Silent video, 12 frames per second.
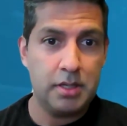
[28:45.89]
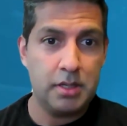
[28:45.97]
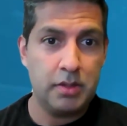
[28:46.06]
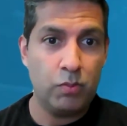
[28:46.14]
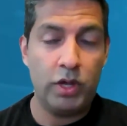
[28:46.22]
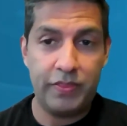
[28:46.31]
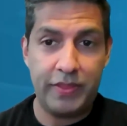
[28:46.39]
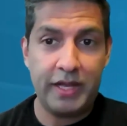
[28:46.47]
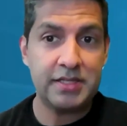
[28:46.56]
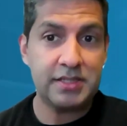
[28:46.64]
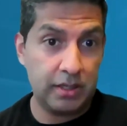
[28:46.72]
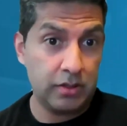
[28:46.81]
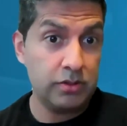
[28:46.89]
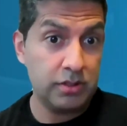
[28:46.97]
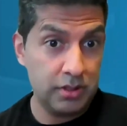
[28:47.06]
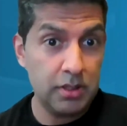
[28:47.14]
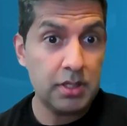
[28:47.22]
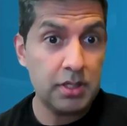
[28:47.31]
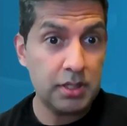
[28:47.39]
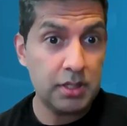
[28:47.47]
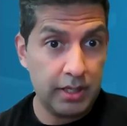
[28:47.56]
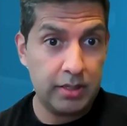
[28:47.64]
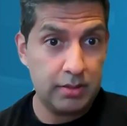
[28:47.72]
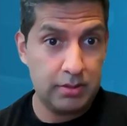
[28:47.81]
what that cycle is going to look
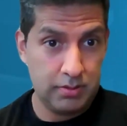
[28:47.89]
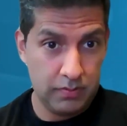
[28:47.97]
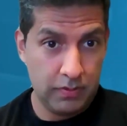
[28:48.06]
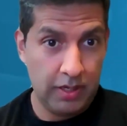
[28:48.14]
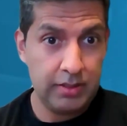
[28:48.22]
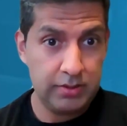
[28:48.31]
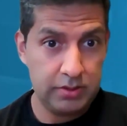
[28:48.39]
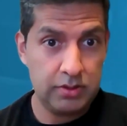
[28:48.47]
like, right?